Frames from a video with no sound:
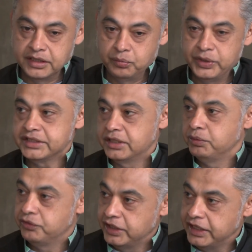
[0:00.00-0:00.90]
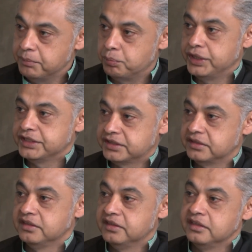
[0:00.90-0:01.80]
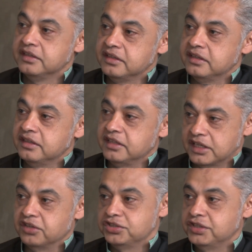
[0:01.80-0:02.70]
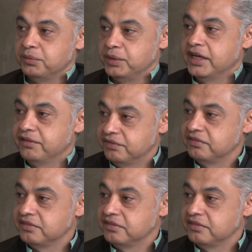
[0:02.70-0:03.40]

ways that we really embrace the culture that we have